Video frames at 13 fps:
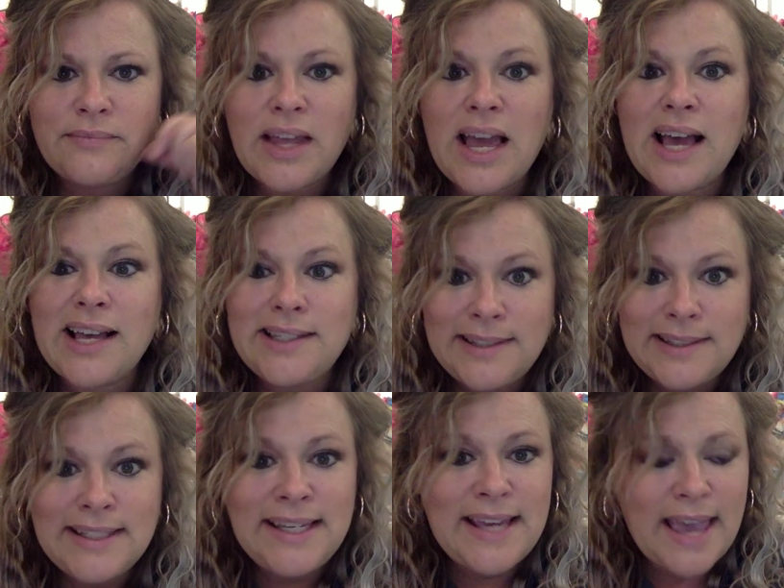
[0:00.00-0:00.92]
A
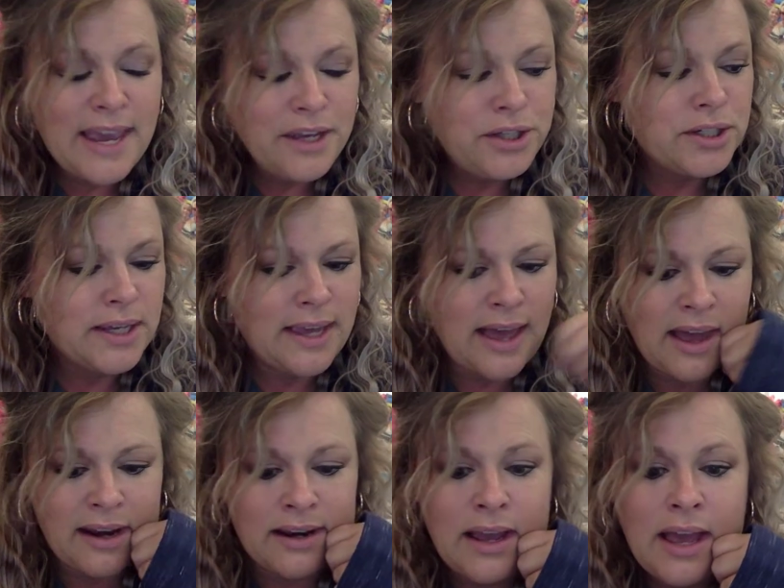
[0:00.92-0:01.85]
CH
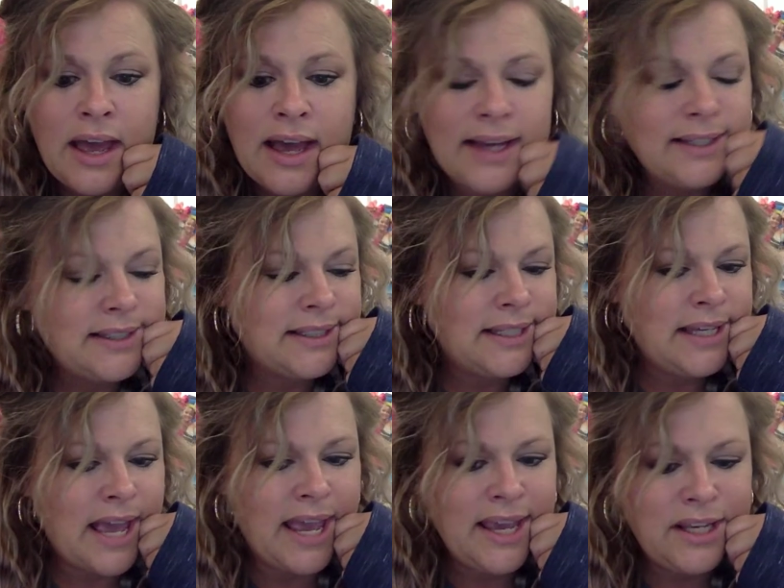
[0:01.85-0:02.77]
again. A
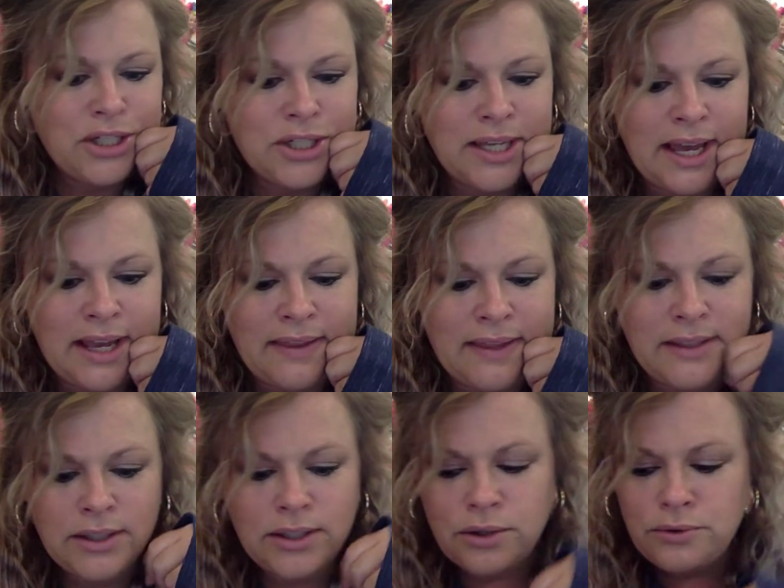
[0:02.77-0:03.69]
CH again.
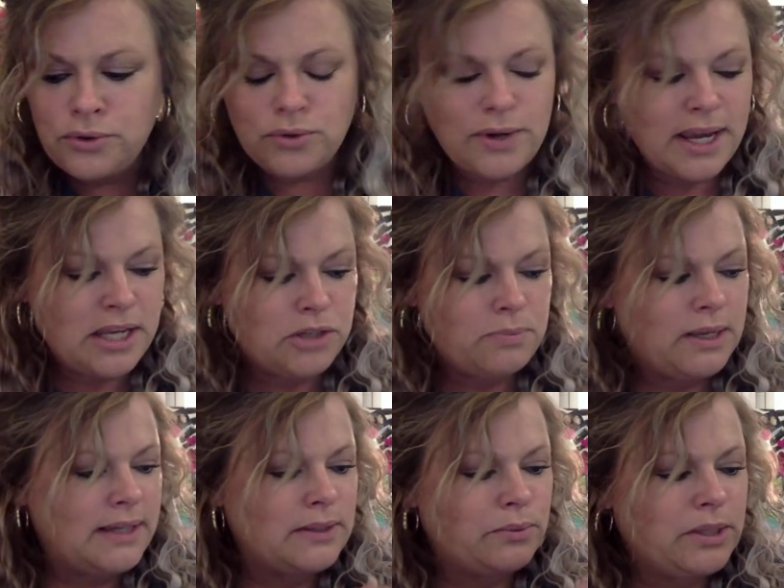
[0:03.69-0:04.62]
That's so strange
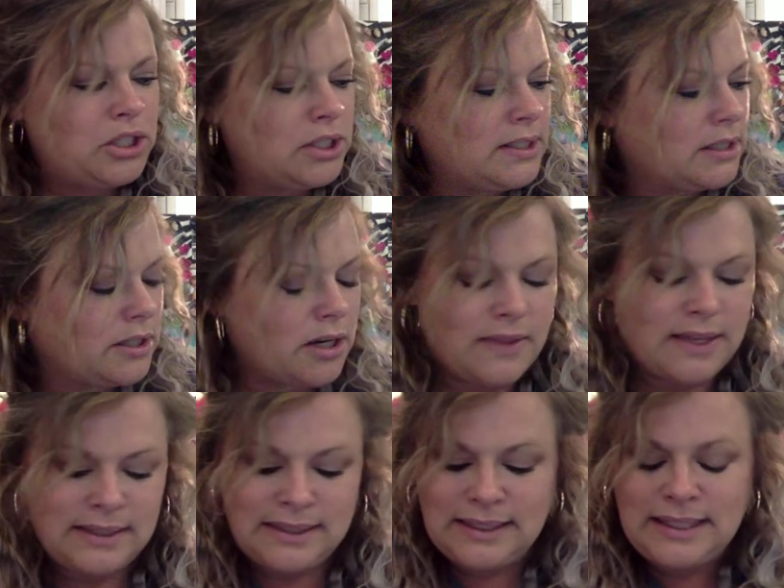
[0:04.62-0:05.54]
because we just learned
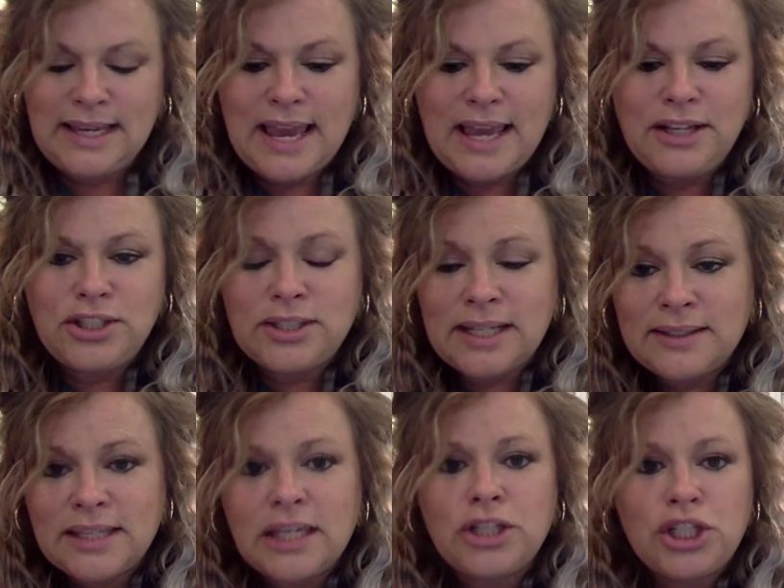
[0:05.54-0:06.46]
that CH sounds
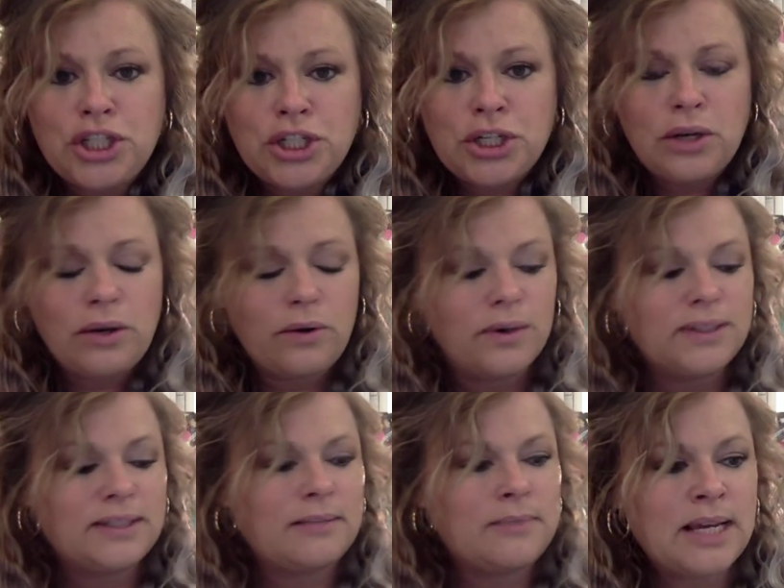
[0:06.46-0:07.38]
like ch or
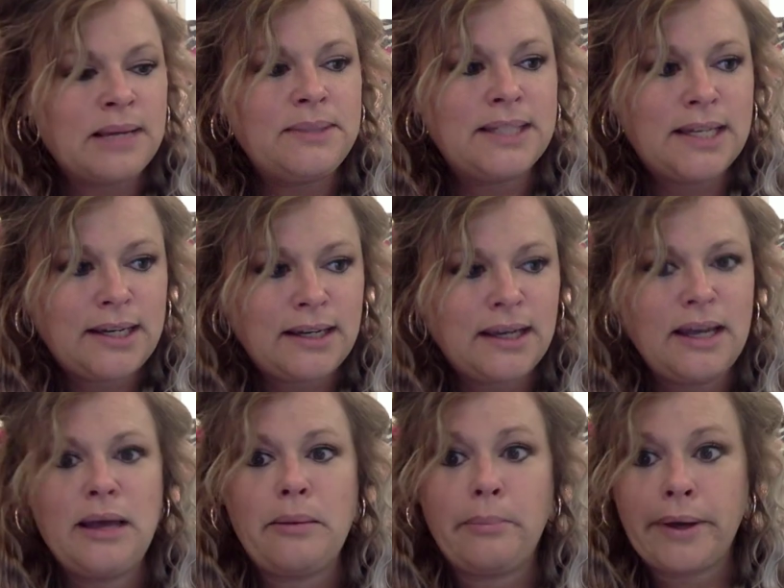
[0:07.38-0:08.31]
sometimes k.
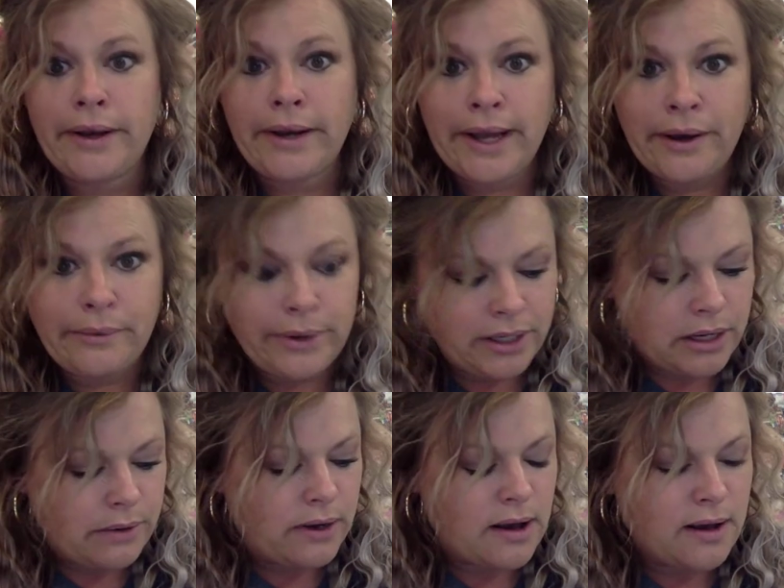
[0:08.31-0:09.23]
But now we
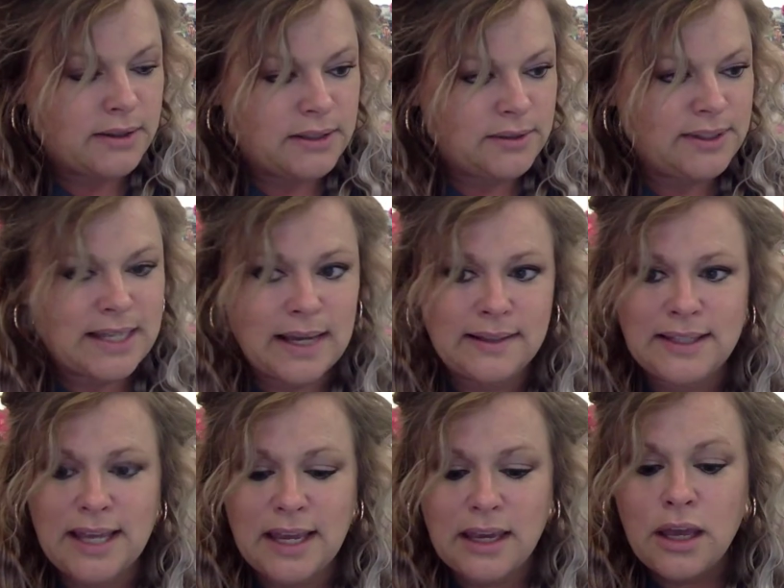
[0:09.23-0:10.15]
know it also sounds
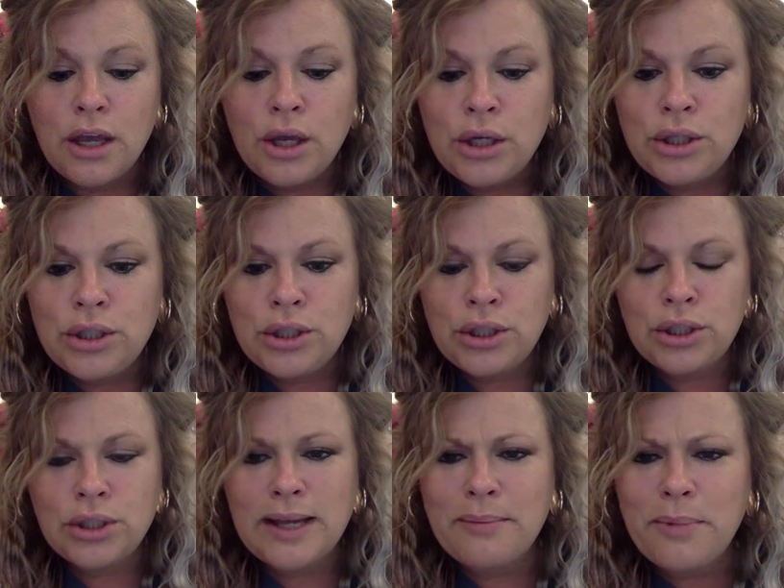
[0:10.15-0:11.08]
like
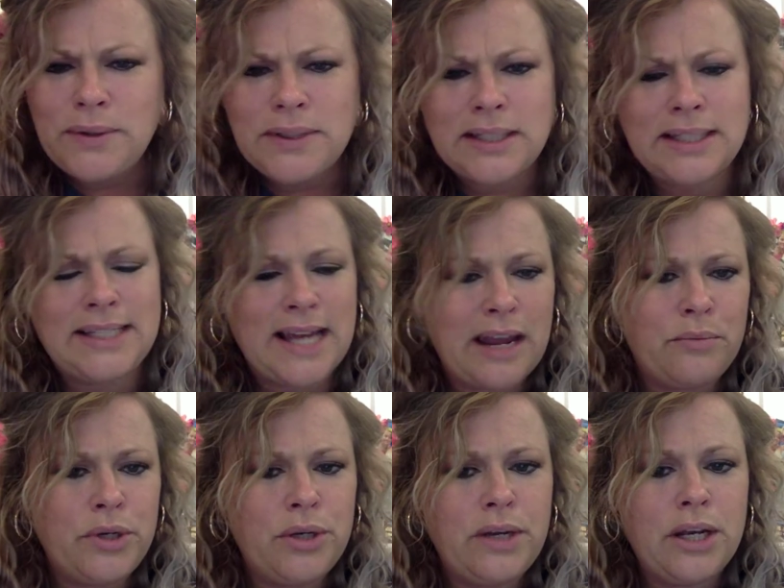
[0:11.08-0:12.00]
sh. Now most of the time
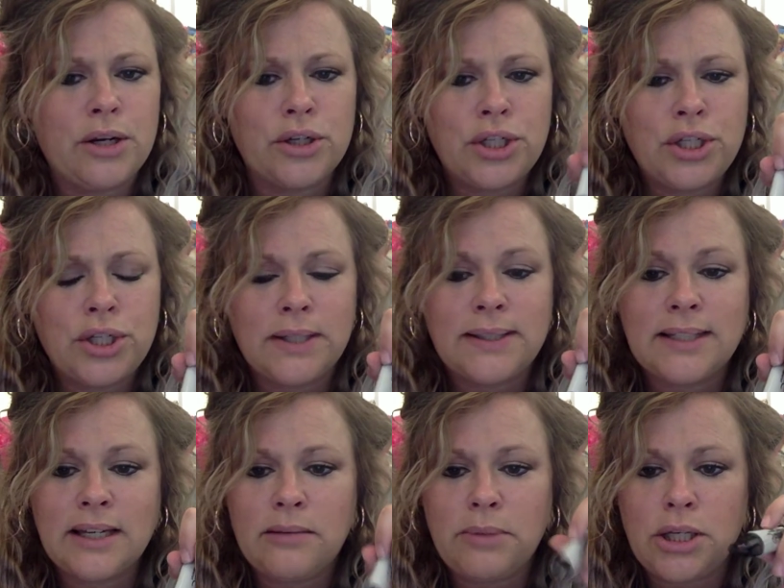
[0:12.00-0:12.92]
when you hear sh, it's
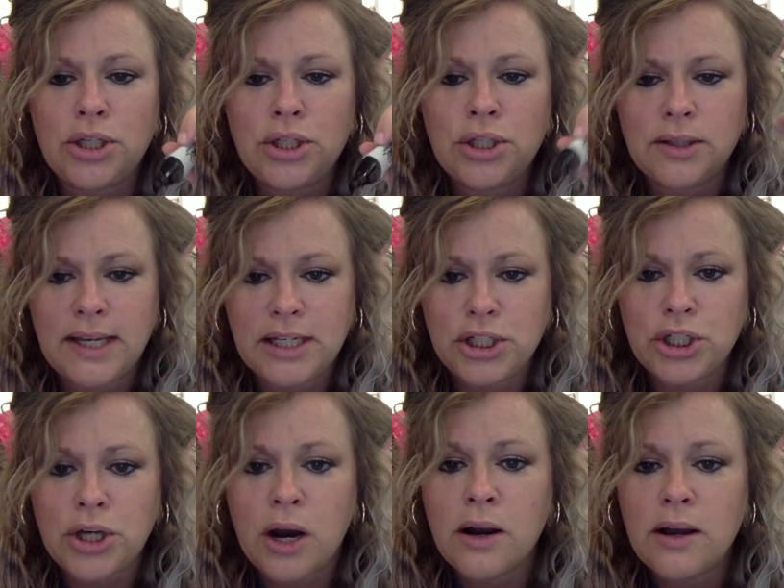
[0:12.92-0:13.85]
going to be sh like
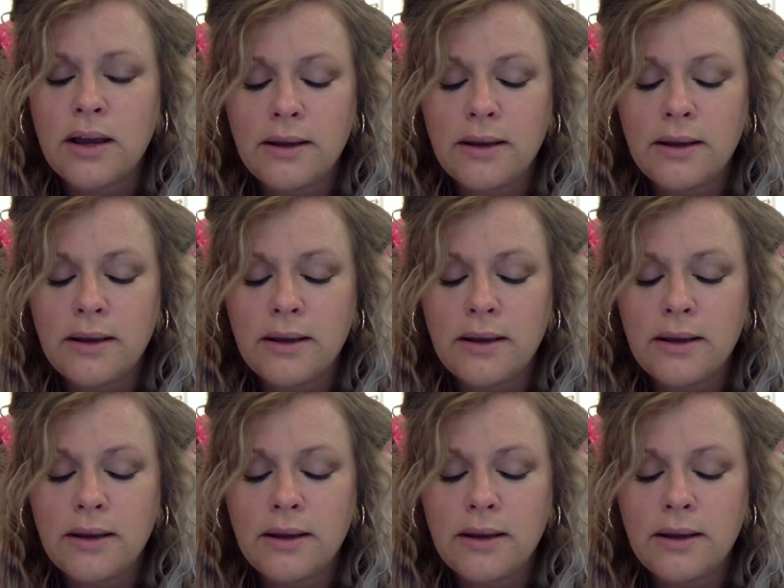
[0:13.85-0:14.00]
shark.